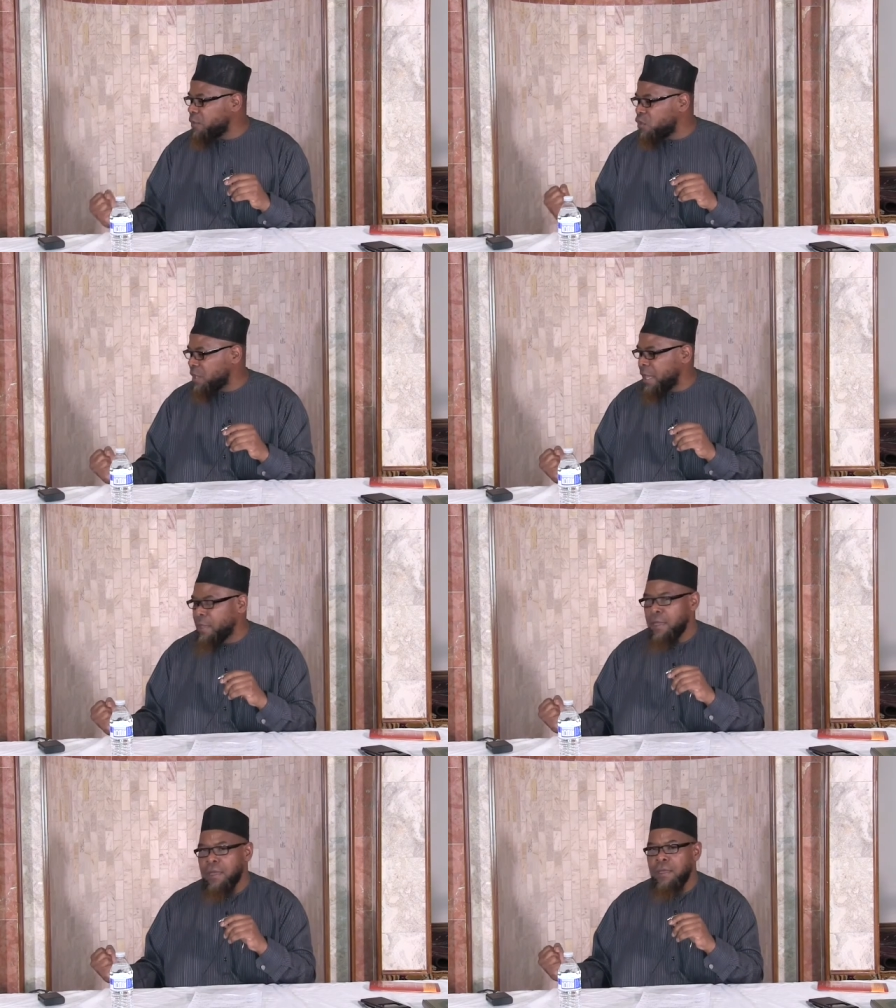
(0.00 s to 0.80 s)

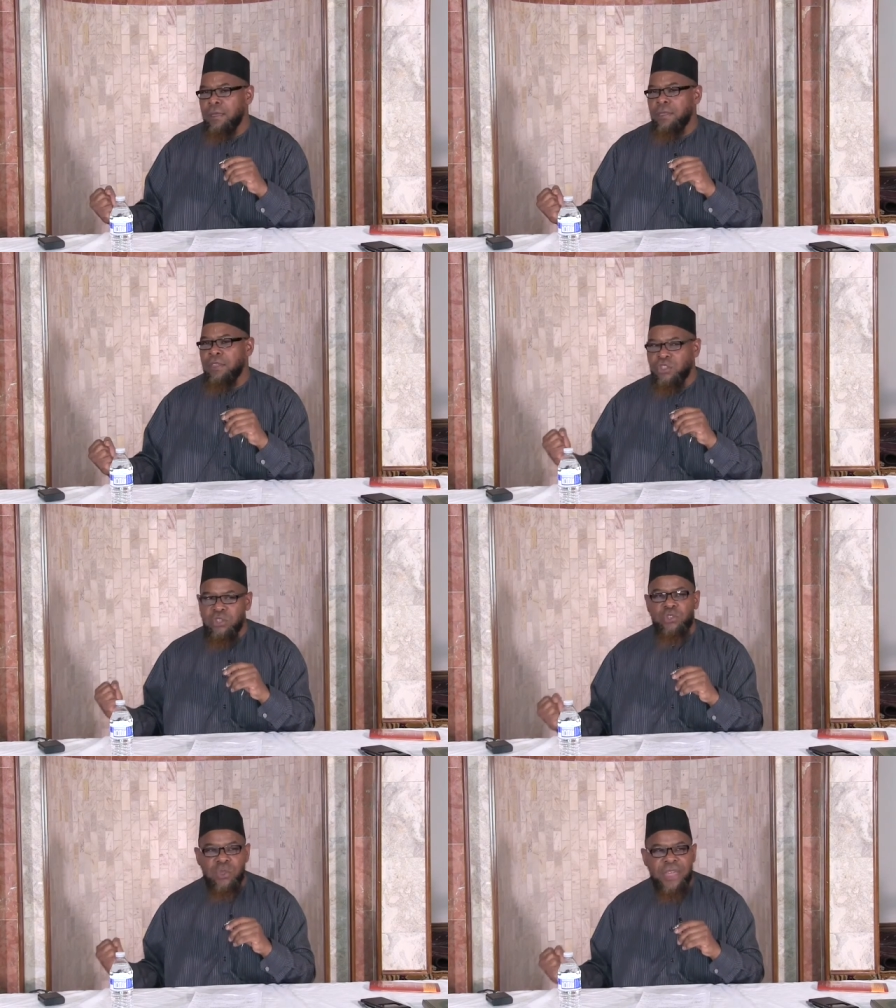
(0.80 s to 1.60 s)
appreciate the
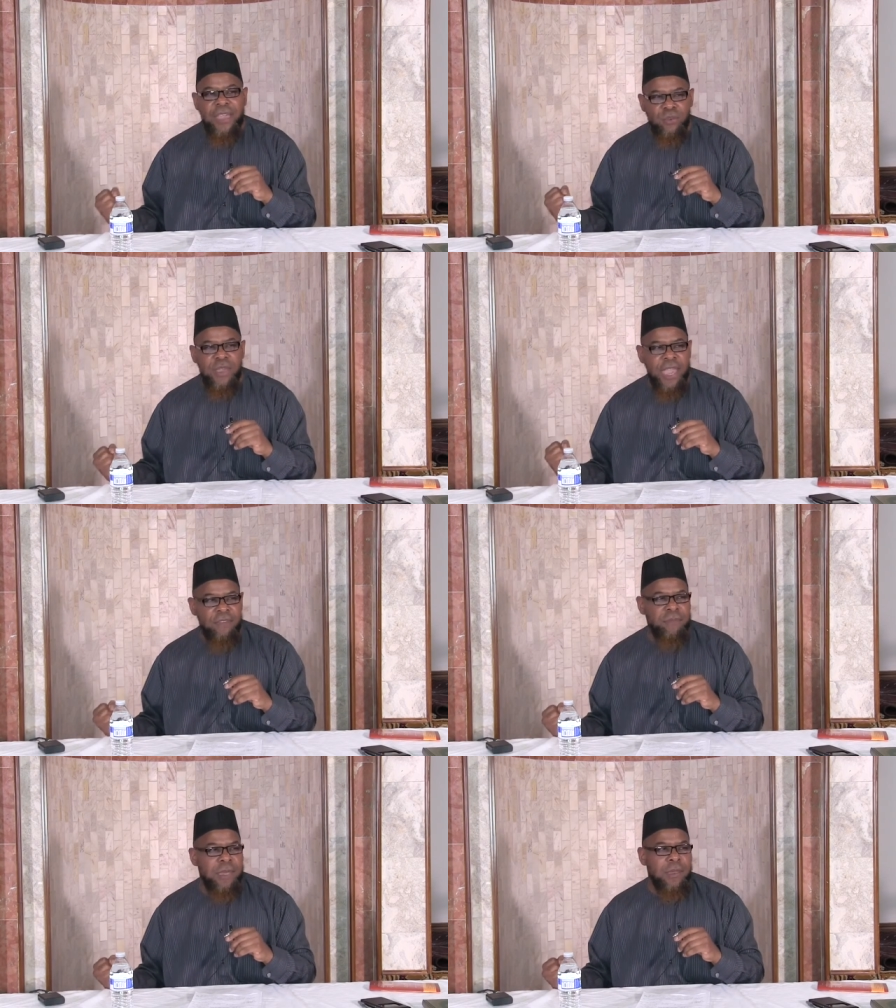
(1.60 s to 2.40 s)
children that you
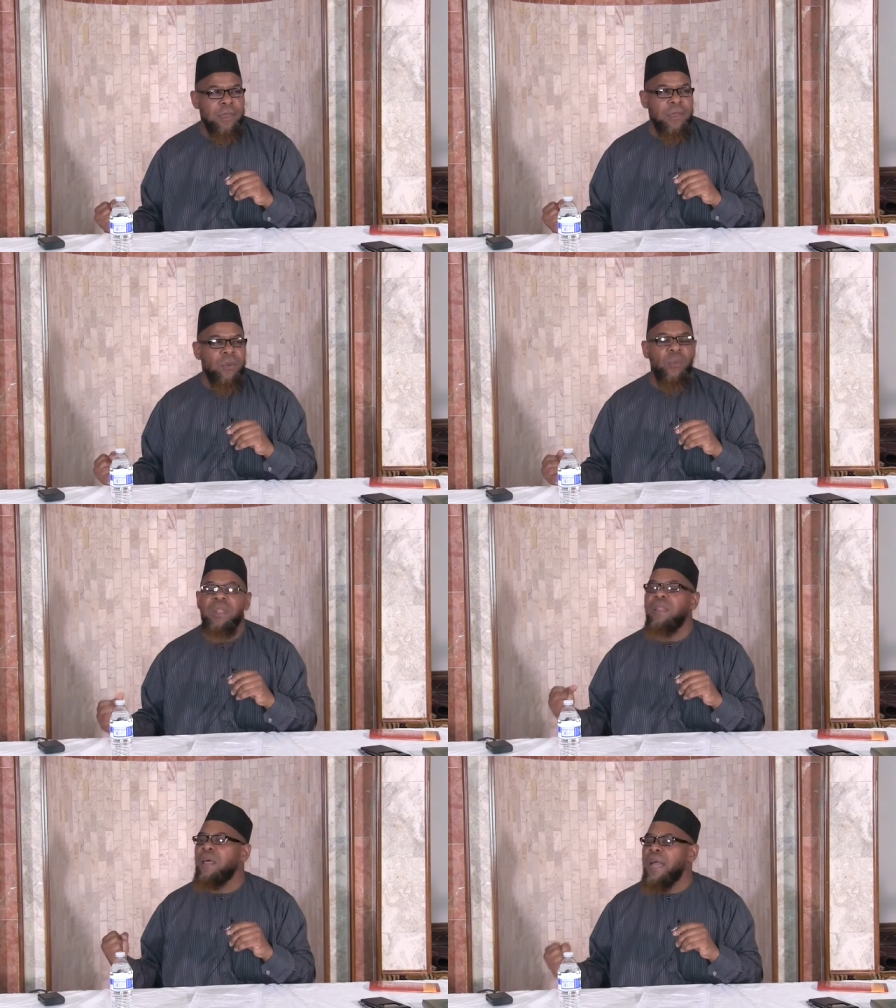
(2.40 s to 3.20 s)
gave me.
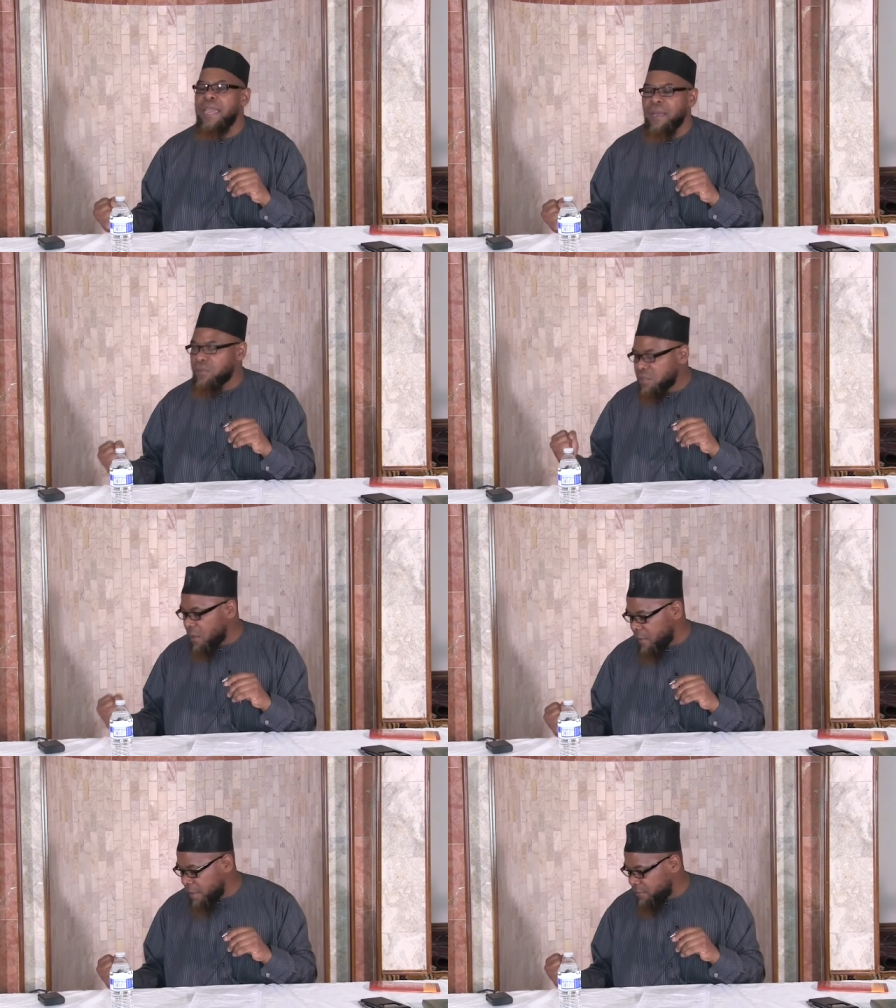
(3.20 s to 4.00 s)
Wallahi, I'm
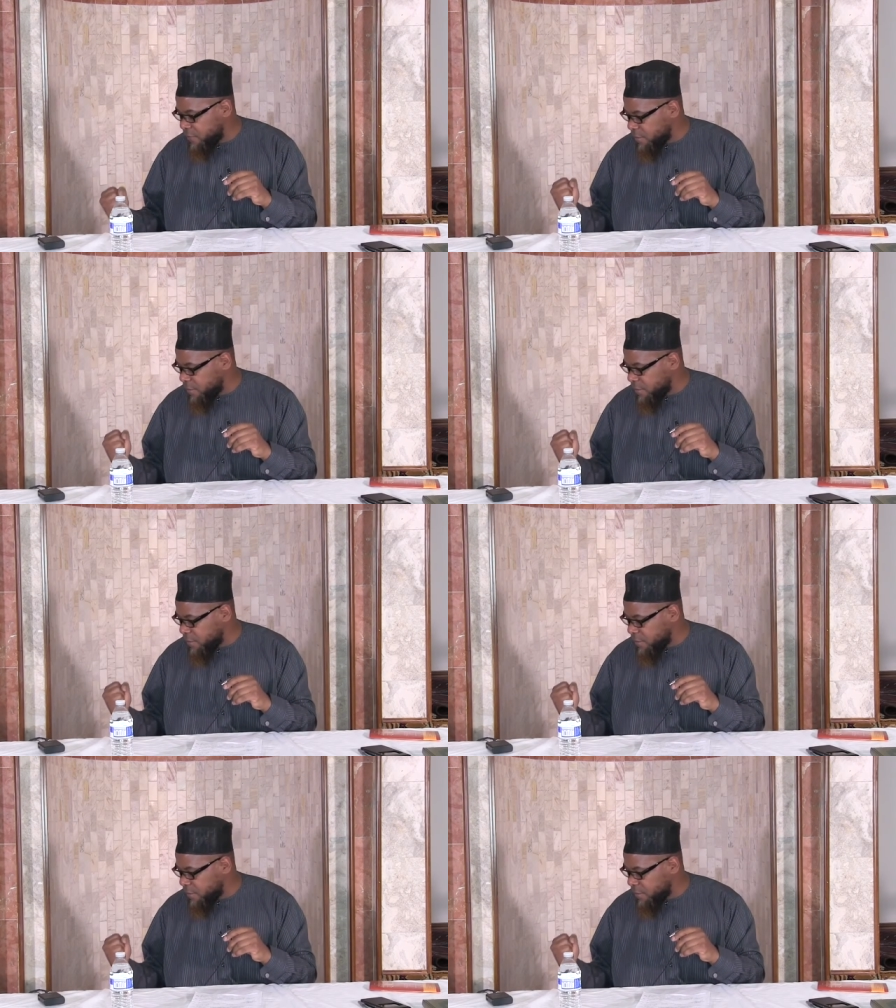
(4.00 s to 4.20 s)
sorry